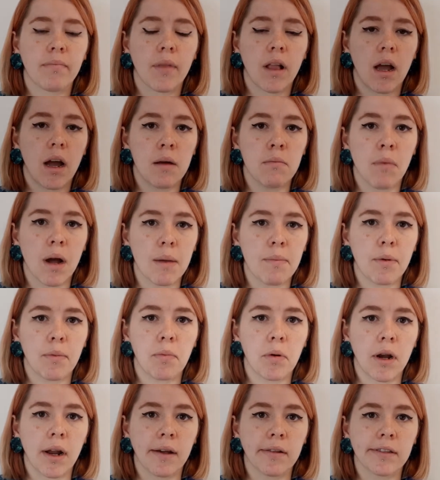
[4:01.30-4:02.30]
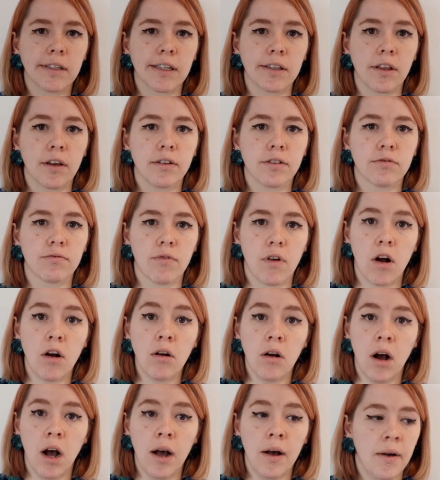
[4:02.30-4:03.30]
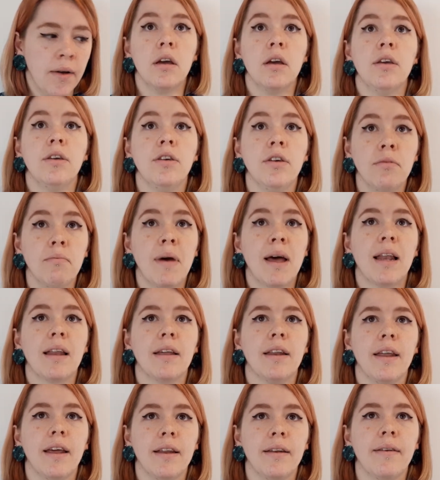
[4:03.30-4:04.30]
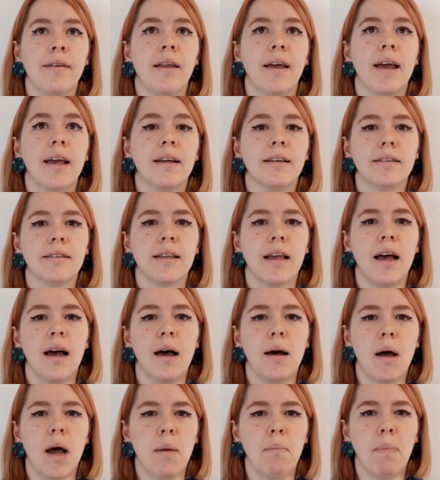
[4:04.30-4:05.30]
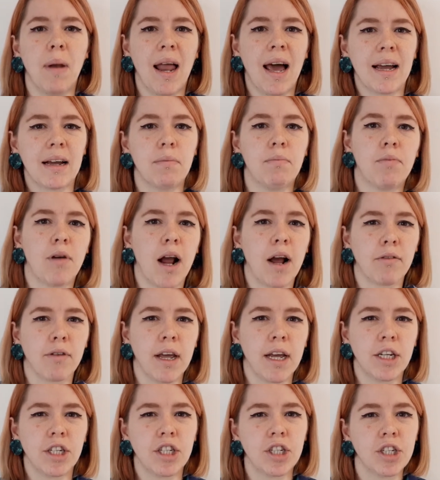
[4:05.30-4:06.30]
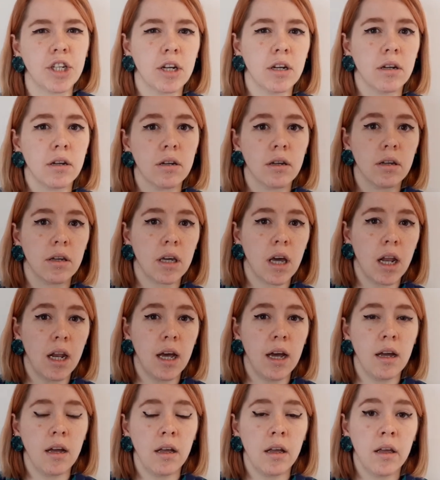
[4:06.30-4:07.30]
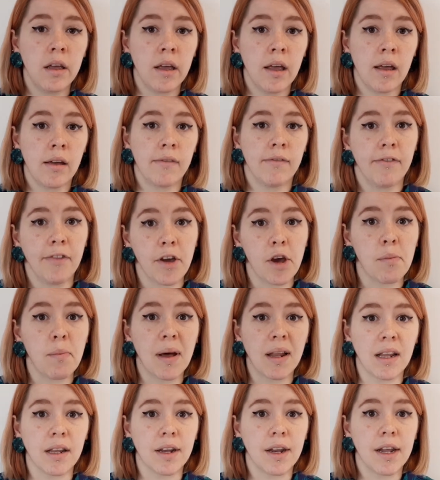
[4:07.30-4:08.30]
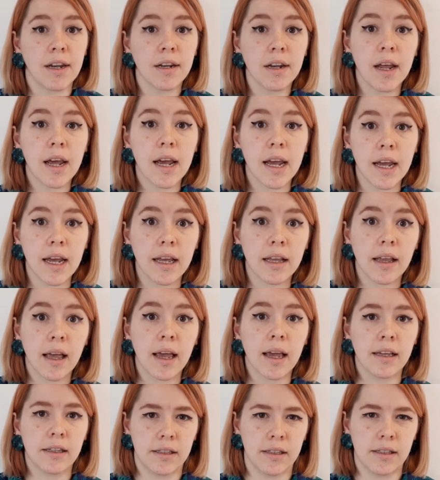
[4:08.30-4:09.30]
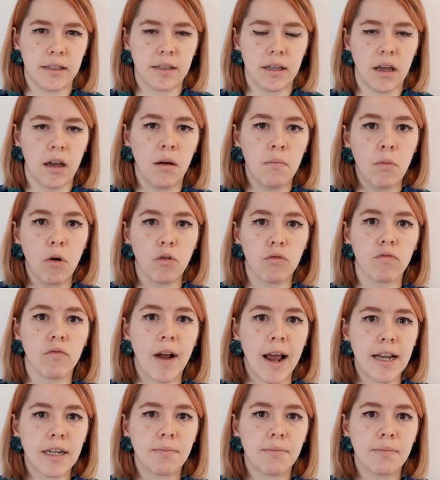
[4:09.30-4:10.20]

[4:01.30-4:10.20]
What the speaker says: I might be pronouncing those wrong. Eumelanin is a black brownish colour, and pheomelanin is a more red